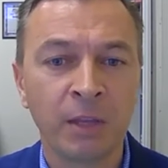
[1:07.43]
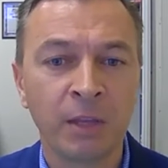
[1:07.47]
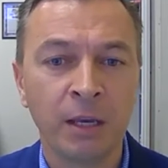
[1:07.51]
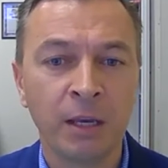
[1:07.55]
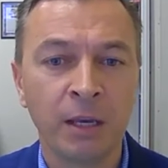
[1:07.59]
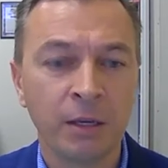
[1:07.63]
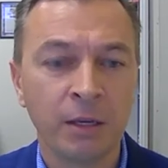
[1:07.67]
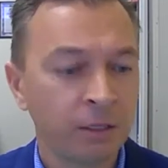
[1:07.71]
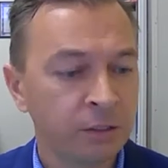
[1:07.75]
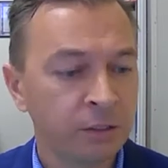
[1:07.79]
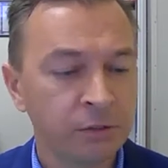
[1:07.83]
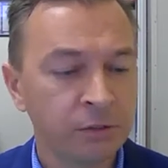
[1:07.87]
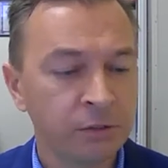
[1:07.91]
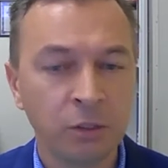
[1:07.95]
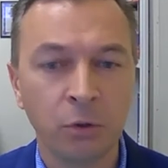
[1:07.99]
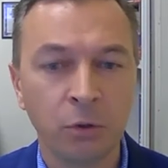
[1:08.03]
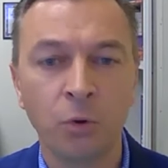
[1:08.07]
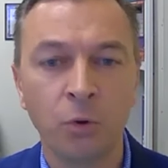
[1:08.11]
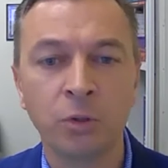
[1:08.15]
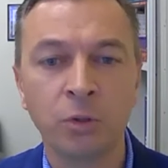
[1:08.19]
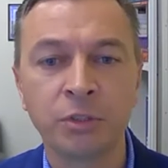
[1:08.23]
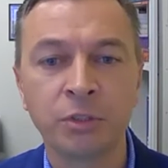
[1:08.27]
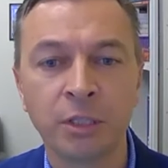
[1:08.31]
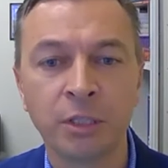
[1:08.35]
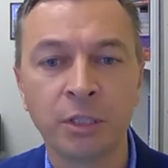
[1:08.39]
He's the
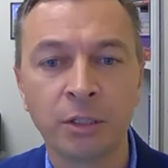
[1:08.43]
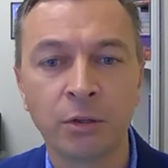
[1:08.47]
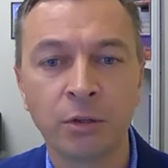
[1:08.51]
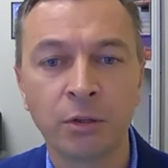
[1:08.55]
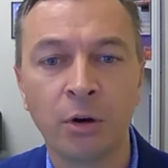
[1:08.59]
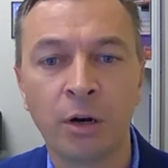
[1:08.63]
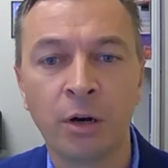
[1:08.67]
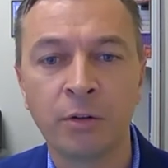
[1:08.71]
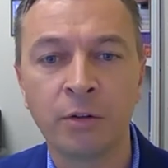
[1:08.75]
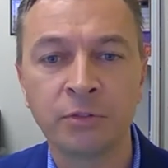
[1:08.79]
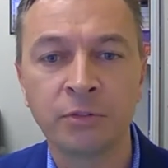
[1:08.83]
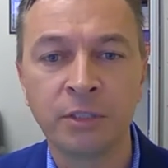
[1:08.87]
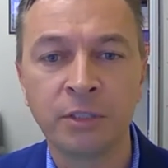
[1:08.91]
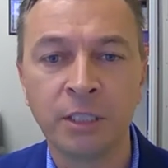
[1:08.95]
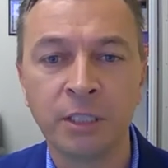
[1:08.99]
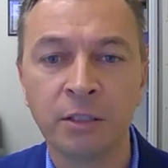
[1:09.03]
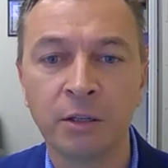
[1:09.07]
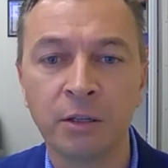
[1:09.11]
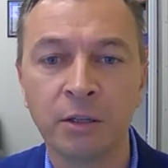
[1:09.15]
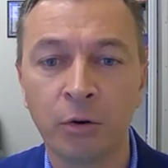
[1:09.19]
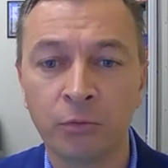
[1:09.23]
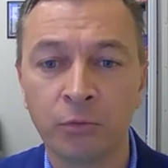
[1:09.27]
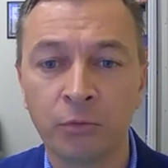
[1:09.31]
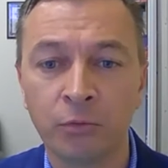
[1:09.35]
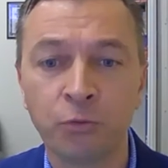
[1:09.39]
author of
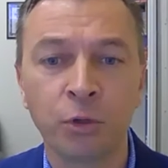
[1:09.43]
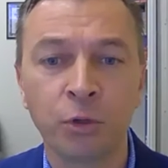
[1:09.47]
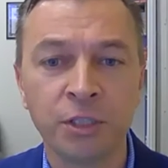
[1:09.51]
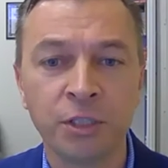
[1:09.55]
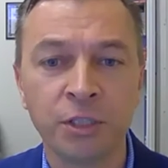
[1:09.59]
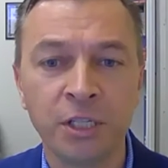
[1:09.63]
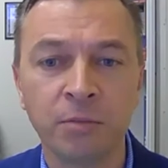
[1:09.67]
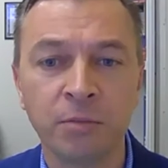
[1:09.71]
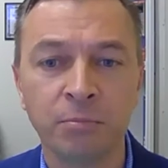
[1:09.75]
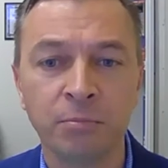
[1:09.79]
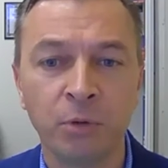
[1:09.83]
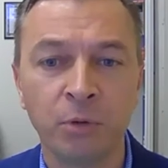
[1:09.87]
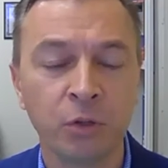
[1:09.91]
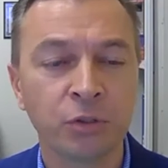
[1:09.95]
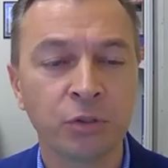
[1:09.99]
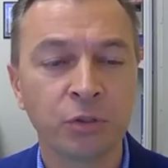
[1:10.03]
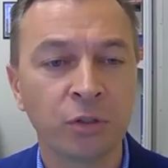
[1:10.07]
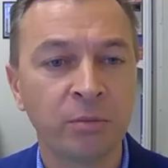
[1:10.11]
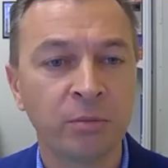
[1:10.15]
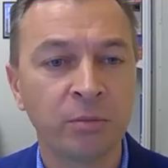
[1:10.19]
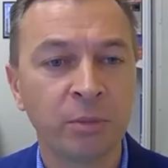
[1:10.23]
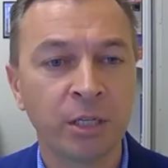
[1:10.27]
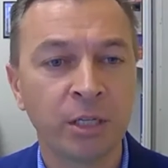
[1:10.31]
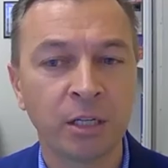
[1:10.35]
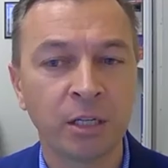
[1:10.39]
14 books on
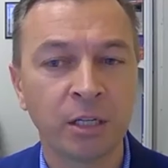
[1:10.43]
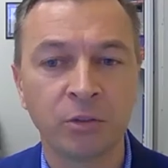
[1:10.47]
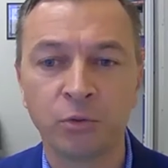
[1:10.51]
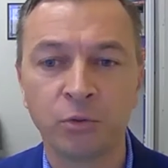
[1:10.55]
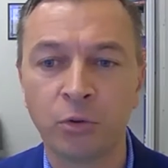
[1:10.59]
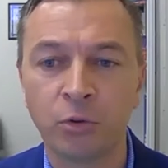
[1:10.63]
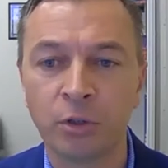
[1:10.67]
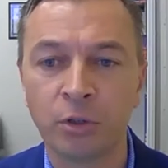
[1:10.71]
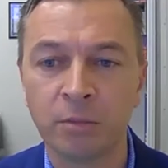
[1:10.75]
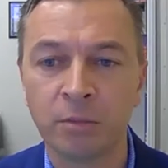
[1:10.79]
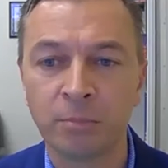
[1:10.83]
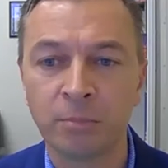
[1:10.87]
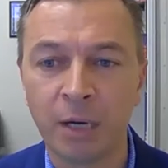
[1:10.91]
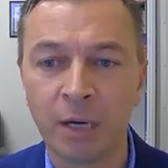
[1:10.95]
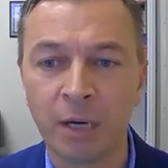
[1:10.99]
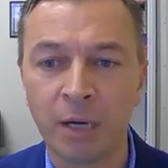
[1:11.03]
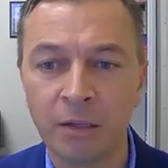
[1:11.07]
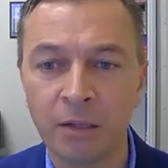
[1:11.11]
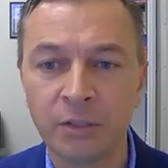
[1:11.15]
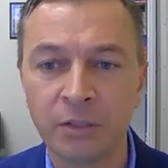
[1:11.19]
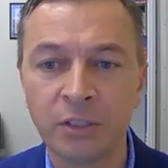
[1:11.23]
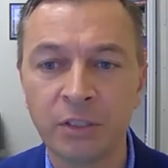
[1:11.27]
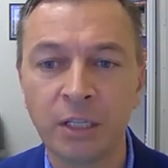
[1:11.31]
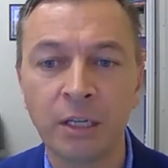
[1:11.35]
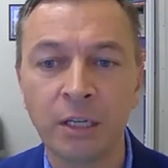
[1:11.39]
American foreign
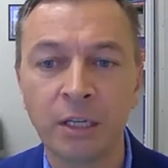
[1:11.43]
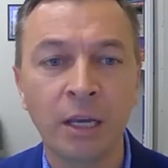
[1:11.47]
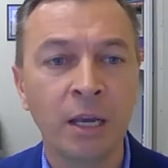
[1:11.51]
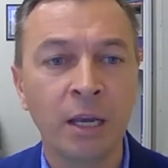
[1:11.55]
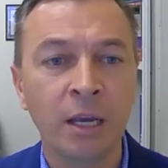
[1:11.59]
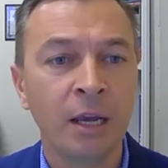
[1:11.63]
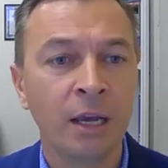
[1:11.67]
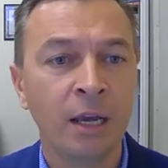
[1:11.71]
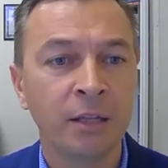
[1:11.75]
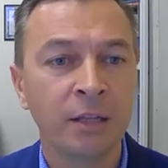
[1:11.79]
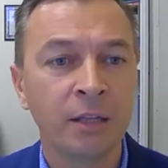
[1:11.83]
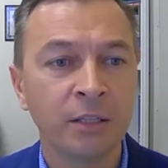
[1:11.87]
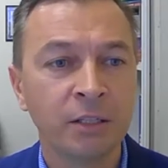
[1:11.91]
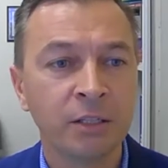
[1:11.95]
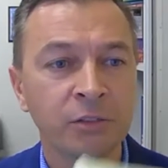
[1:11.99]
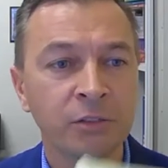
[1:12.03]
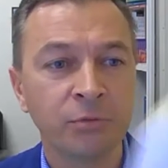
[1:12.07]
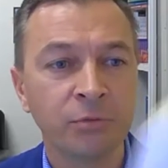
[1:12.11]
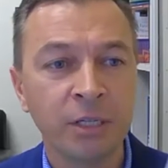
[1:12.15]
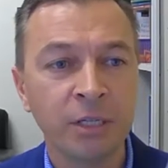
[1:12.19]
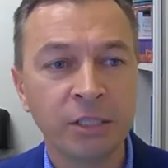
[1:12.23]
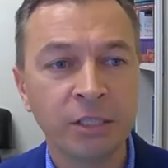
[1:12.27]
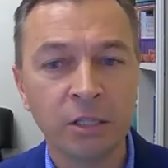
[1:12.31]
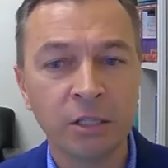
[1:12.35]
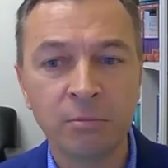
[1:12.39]
policy, and his
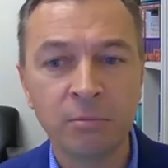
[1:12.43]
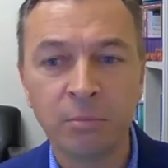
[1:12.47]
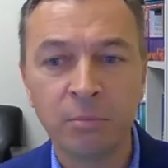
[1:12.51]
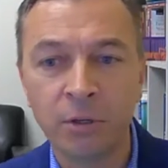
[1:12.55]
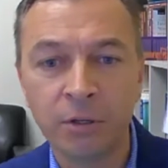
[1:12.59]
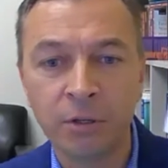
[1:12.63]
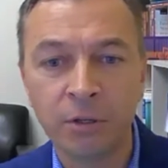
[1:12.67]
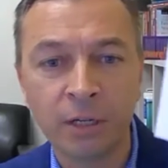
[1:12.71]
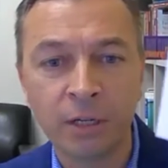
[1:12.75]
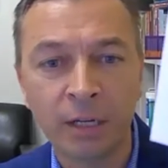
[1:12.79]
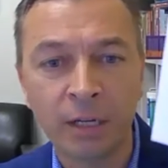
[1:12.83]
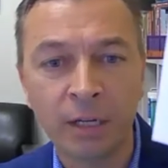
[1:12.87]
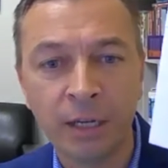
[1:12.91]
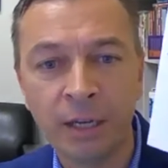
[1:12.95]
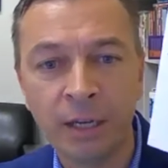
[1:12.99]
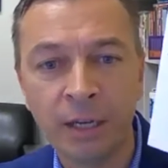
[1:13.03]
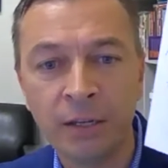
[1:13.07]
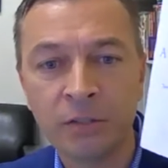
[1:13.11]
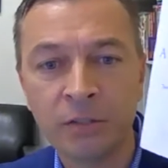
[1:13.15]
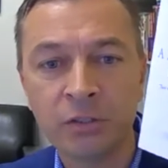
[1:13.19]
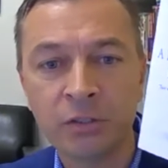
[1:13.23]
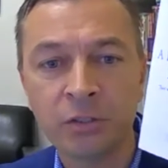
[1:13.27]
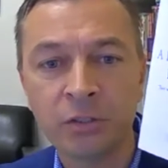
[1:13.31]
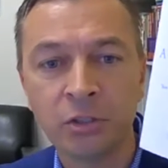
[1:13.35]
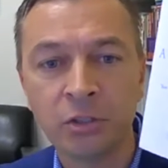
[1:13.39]
recent book
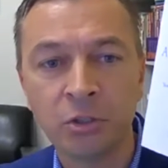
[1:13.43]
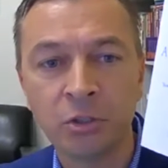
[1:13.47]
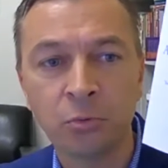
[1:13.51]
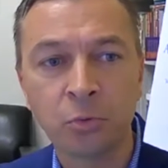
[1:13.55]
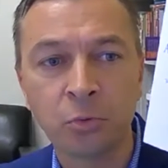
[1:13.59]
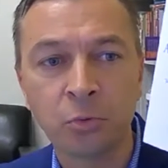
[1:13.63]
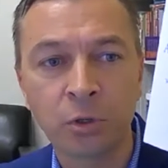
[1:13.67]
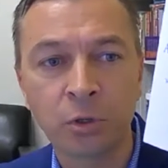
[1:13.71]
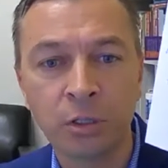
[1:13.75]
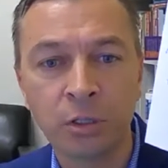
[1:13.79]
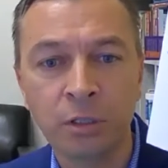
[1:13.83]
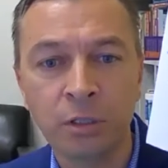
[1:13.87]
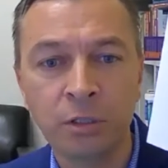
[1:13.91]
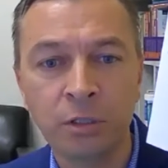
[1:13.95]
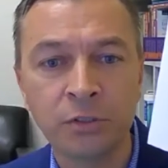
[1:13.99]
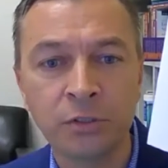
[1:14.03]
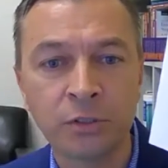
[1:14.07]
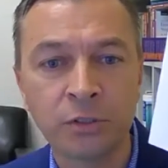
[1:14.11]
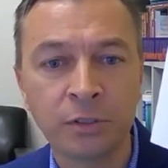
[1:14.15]
is The World,